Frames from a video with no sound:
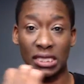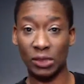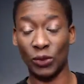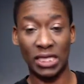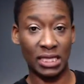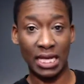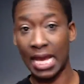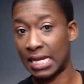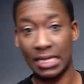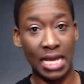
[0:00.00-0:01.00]
we sit
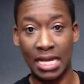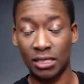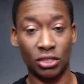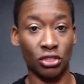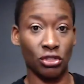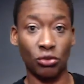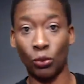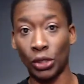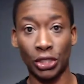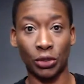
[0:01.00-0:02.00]
at a desk to do
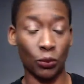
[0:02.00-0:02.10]
work.